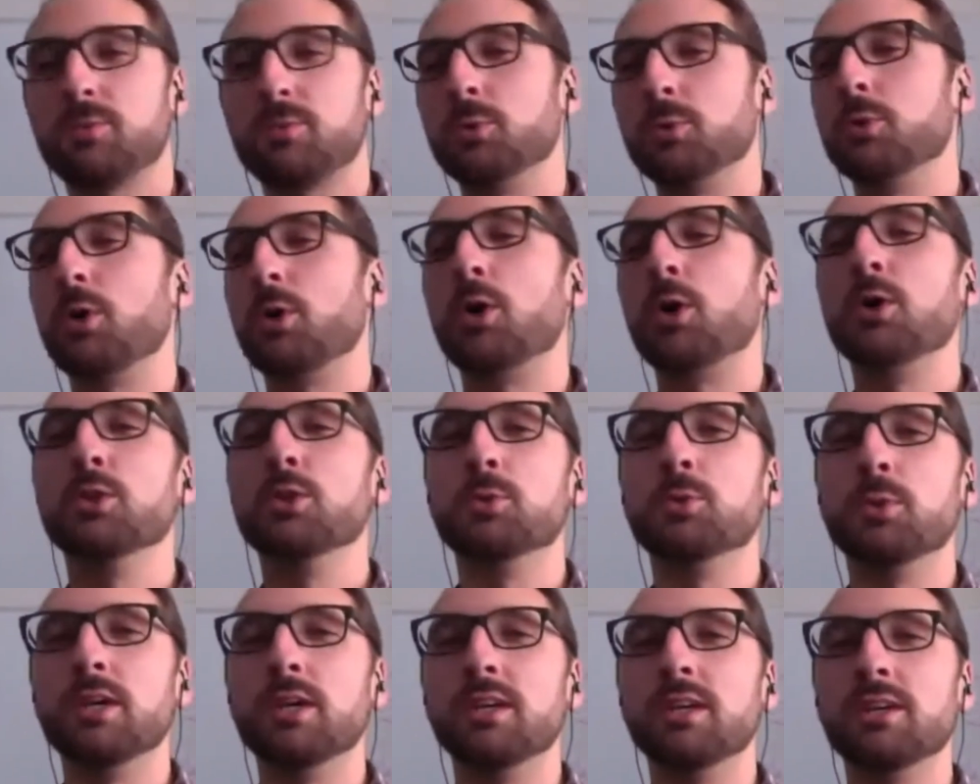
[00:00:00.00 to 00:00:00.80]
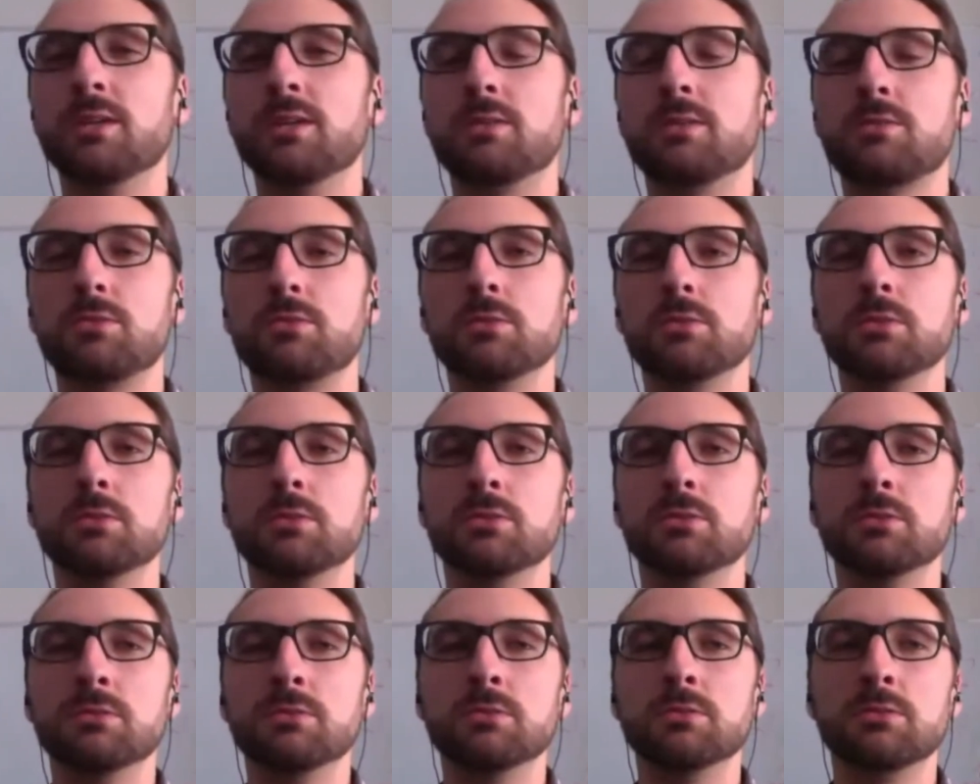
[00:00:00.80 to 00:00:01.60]
all the way
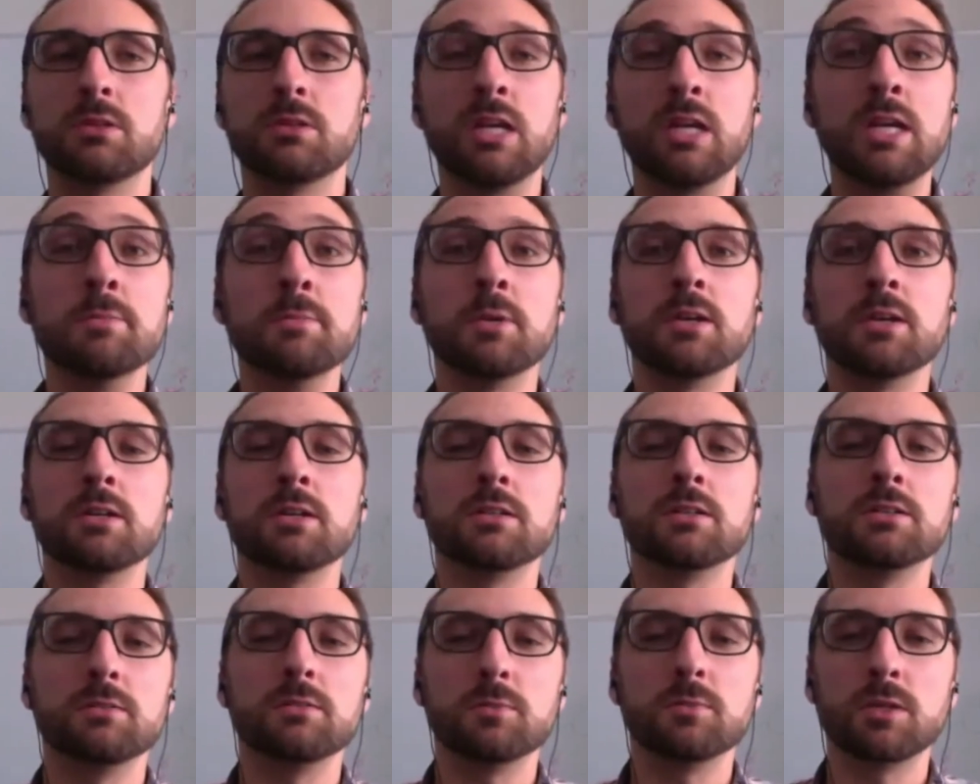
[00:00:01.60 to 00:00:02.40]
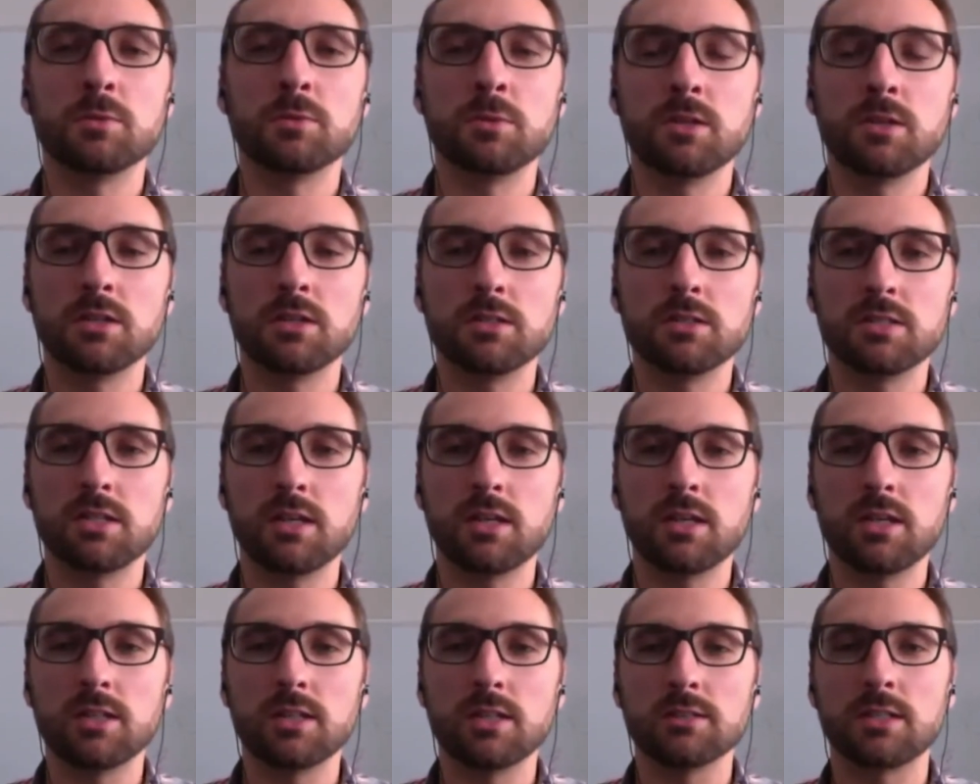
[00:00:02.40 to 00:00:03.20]
to email, where we are
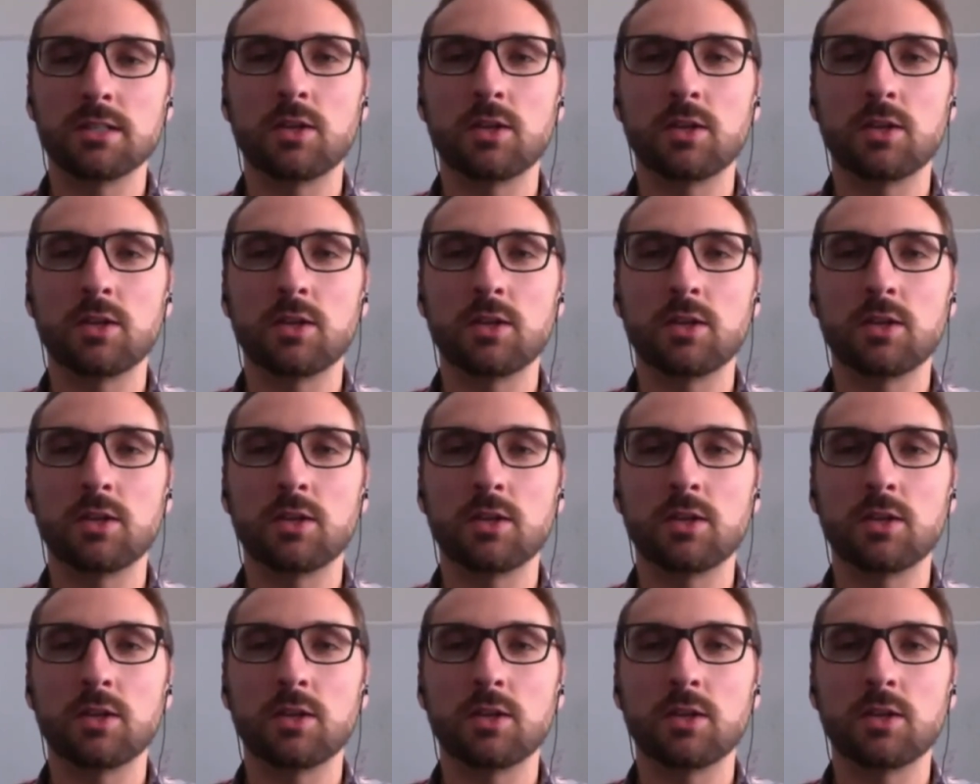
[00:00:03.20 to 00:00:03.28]
today,